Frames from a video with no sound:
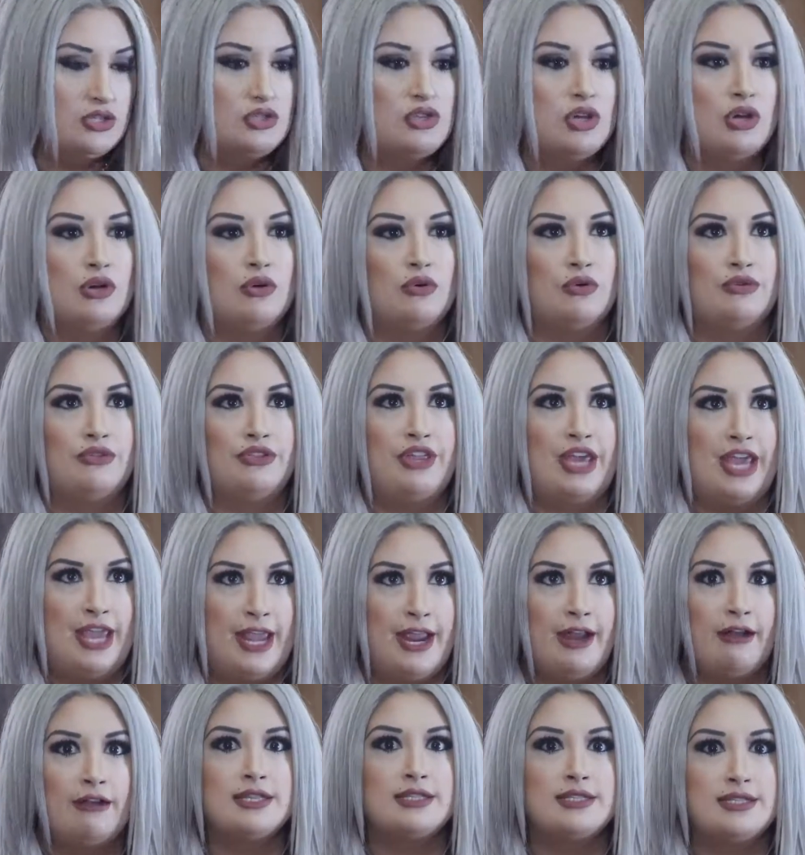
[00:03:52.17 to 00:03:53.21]
So the
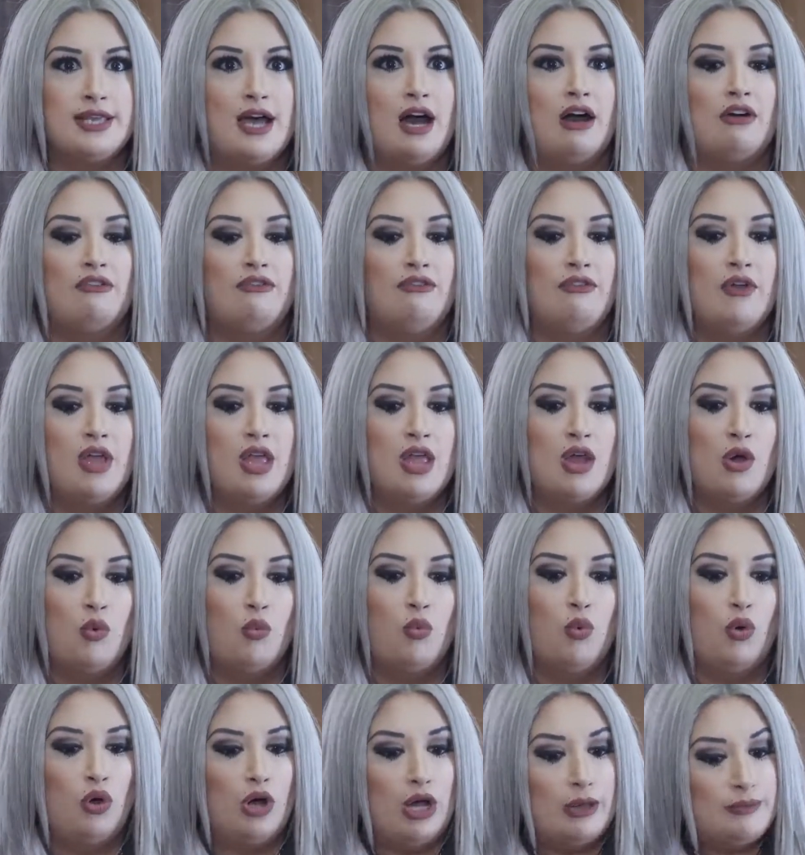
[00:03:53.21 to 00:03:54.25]
hair itself
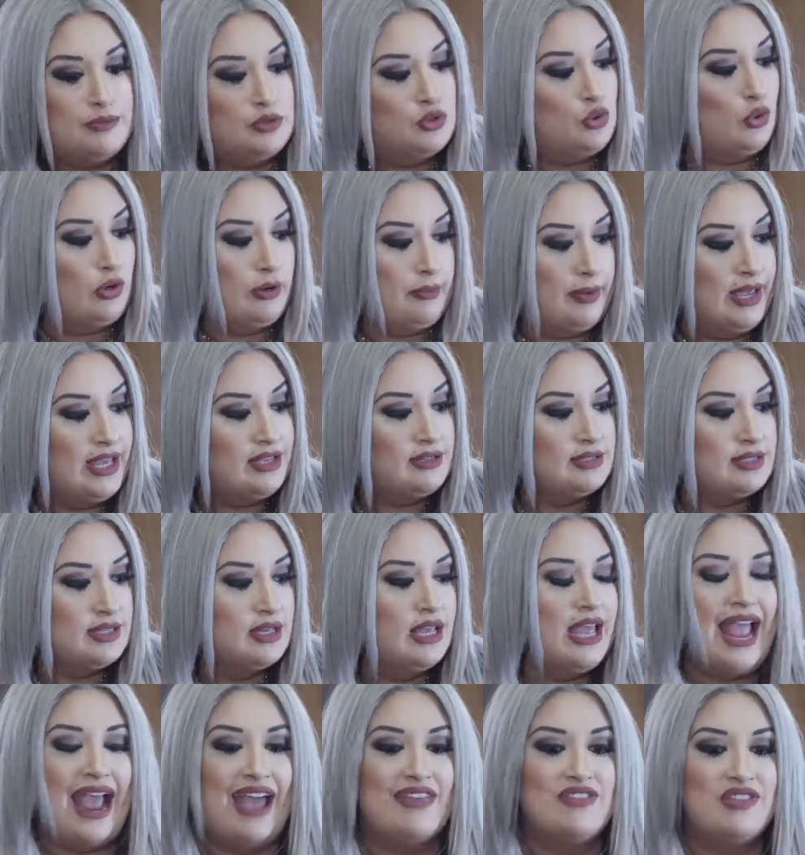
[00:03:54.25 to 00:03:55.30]
will absorb it,
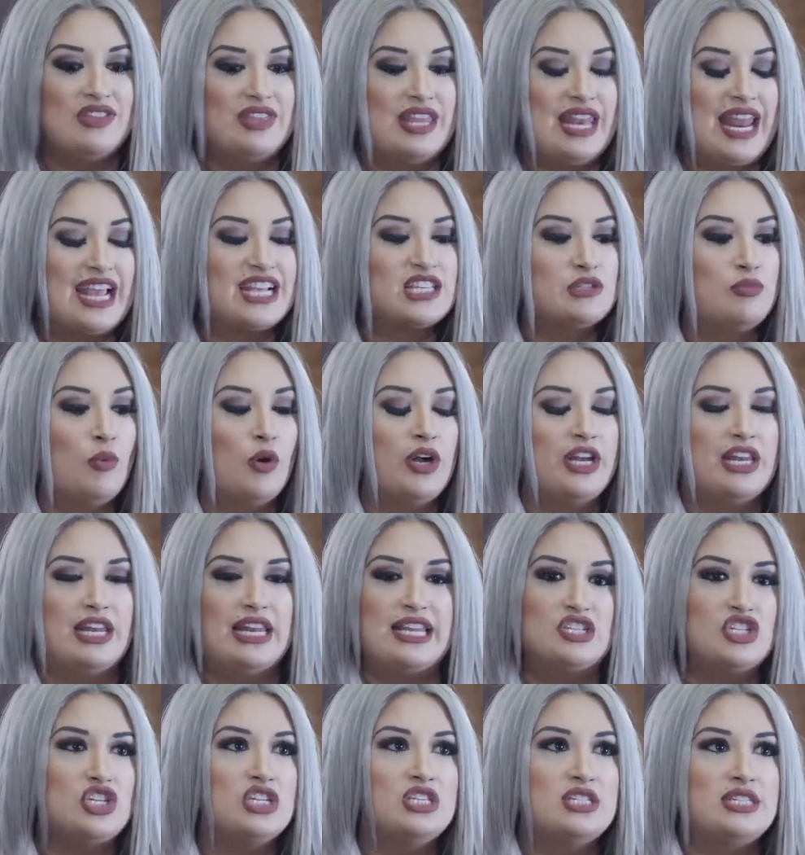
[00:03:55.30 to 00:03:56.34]
and then the next morning,
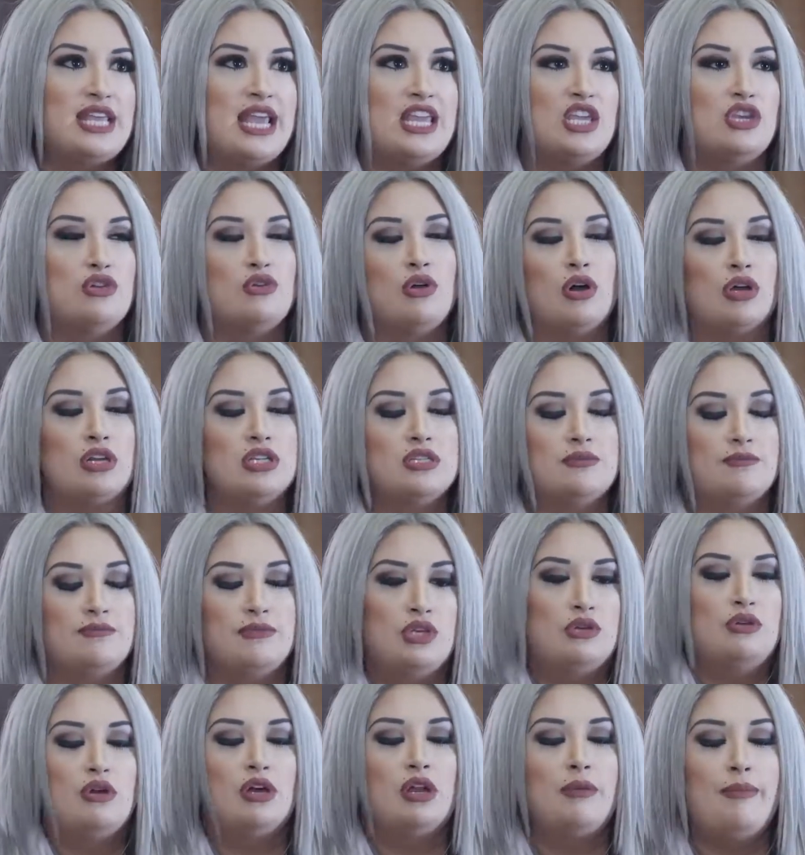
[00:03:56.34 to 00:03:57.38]
let's just say you
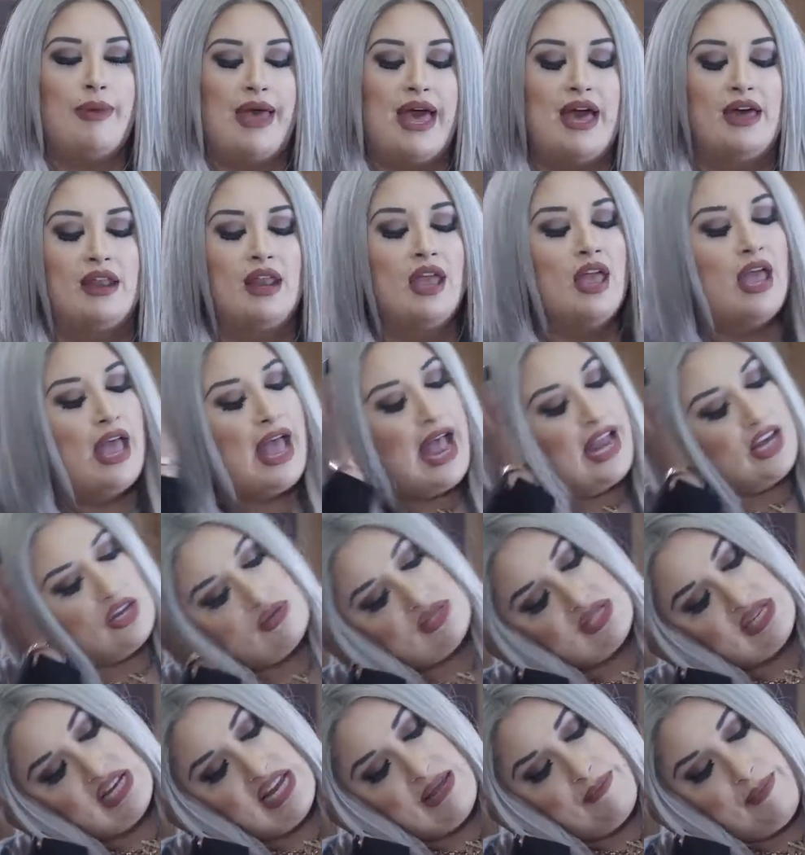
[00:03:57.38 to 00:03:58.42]
go to bed and you
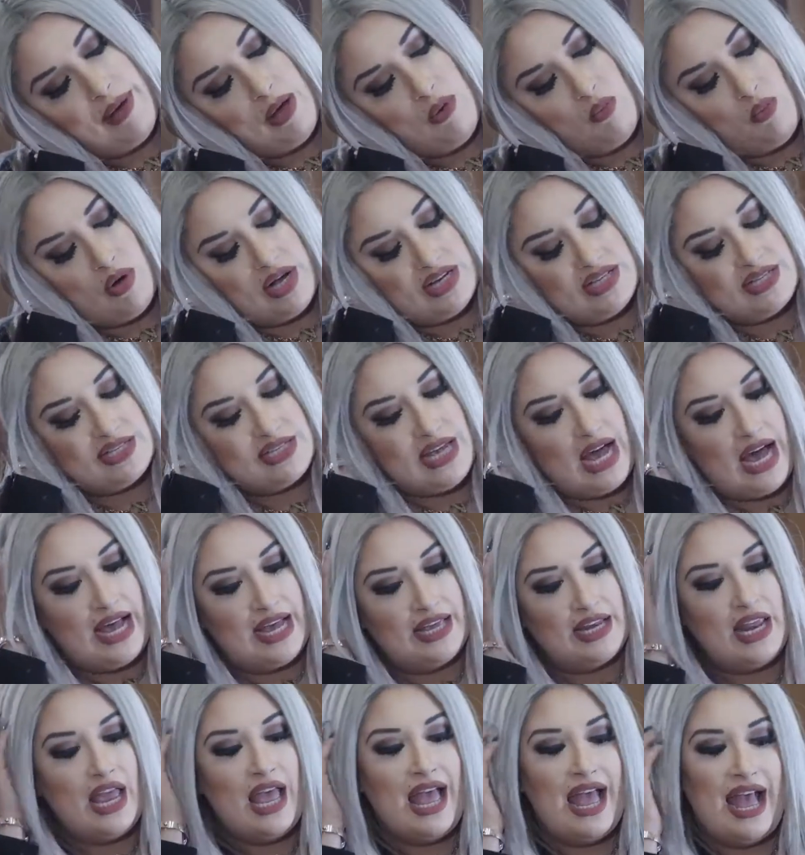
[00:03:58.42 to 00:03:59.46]
sleep on one
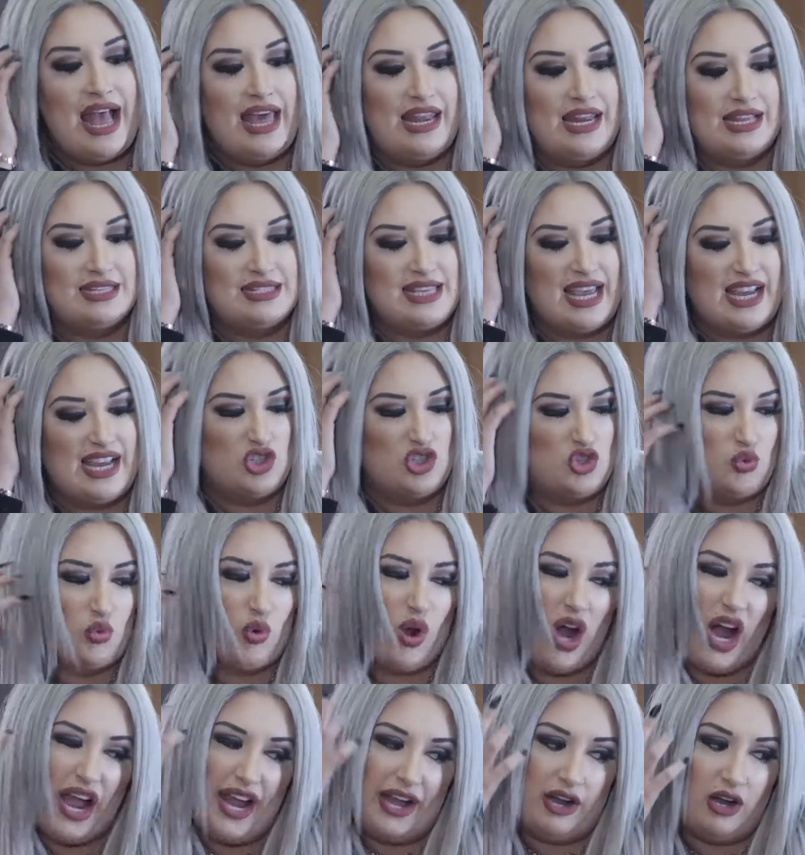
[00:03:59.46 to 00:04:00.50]
side and it's
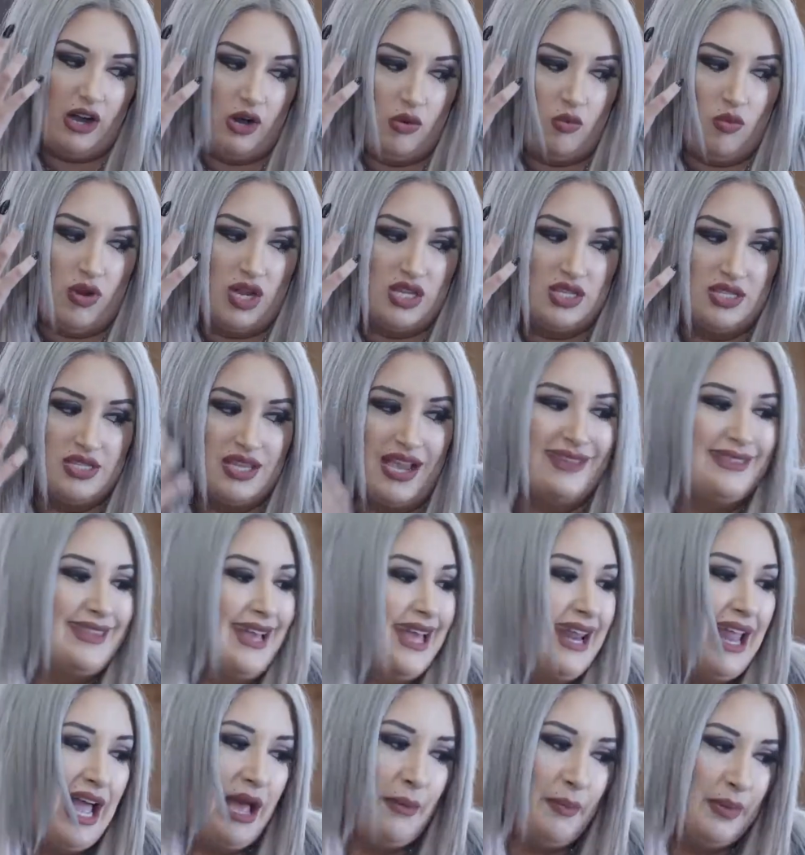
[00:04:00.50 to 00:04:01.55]
drier on one side.
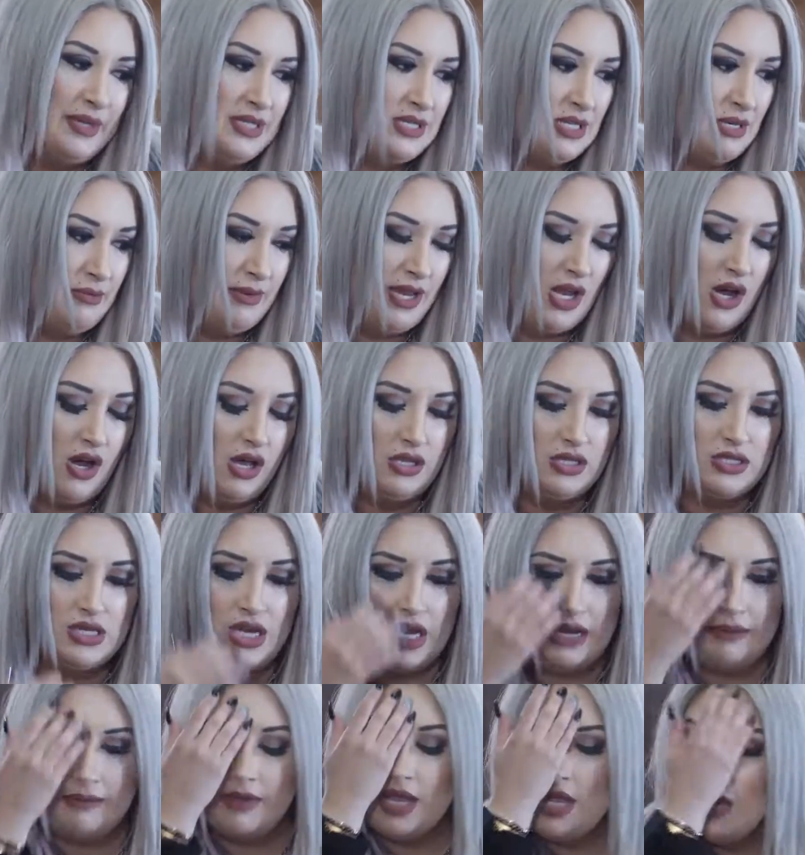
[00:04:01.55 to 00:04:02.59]
That happens to me all the
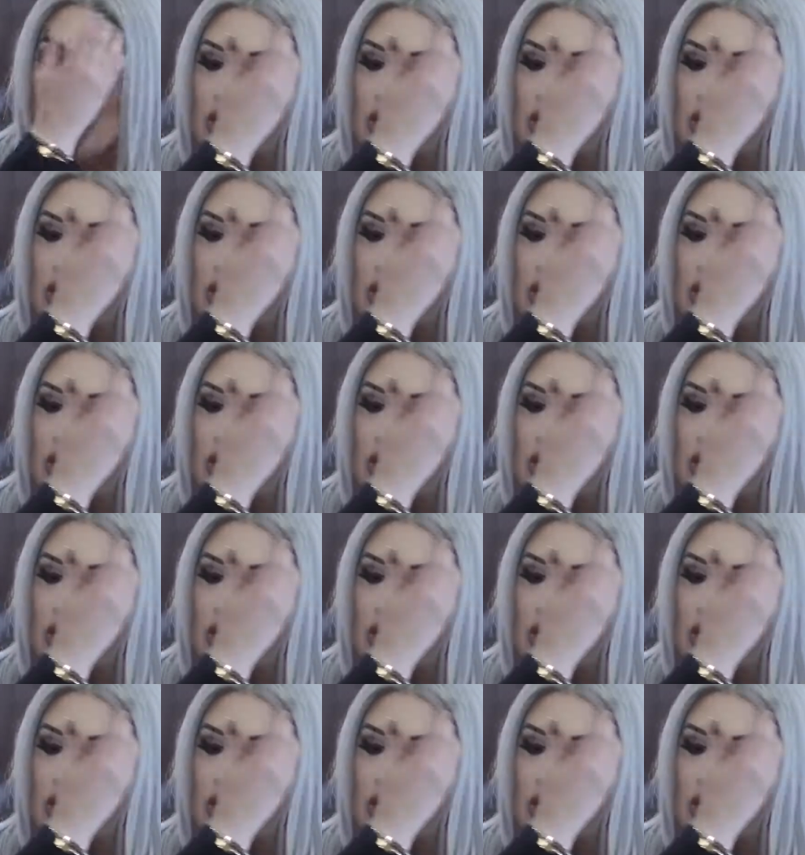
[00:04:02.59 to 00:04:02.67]
time.